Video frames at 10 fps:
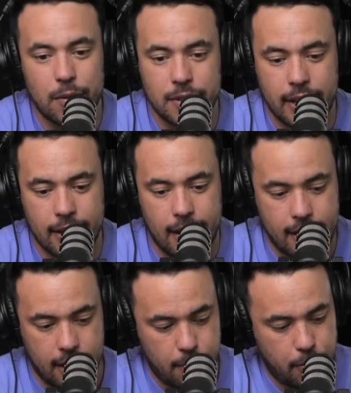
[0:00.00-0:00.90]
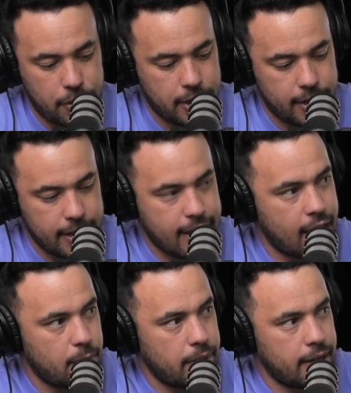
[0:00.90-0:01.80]
was the thing. Like I appreciated the
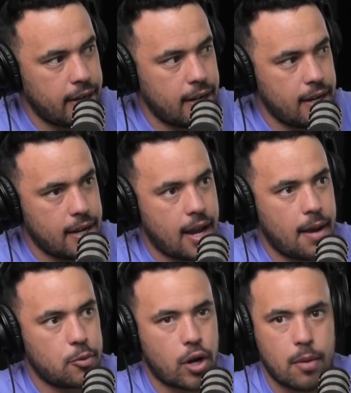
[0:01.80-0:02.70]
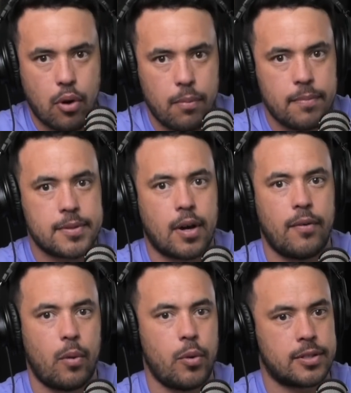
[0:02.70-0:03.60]
accountability. Trying to problem solve
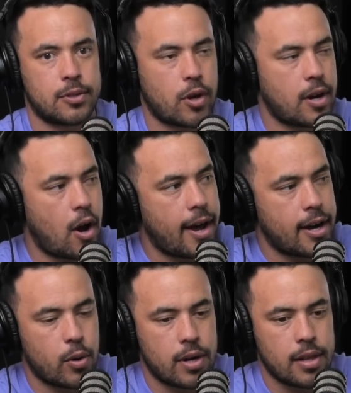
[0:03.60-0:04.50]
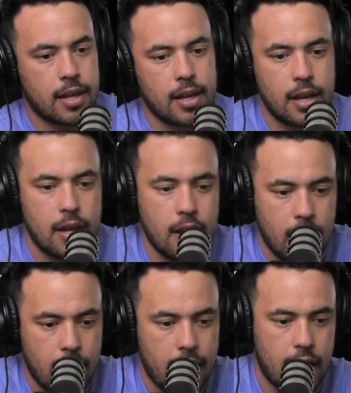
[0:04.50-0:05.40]
it, wasn't trying to hide it or anything.
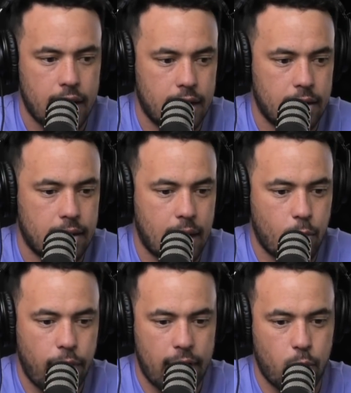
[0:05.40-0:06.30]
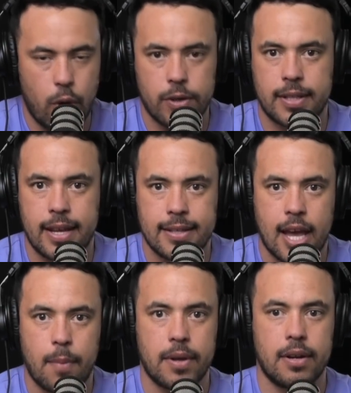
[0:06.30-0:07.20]
And then like we've had worse things
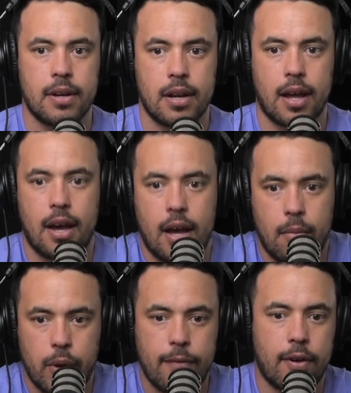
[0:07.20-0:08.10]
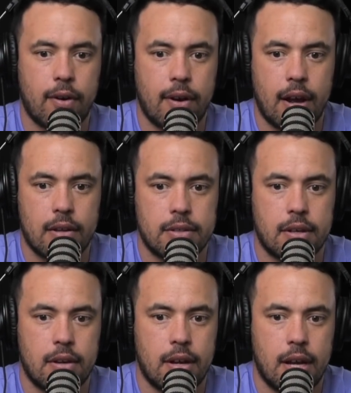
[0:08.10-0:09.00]
happen. And we can figure it out.
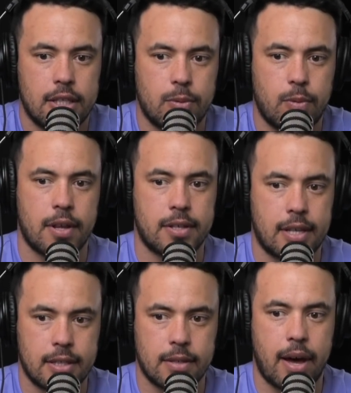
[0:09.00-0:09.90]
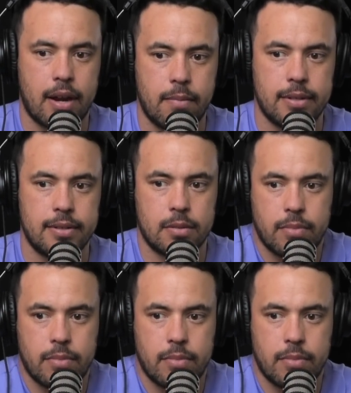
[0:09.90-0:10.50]
So it's just one of those things as a part of business,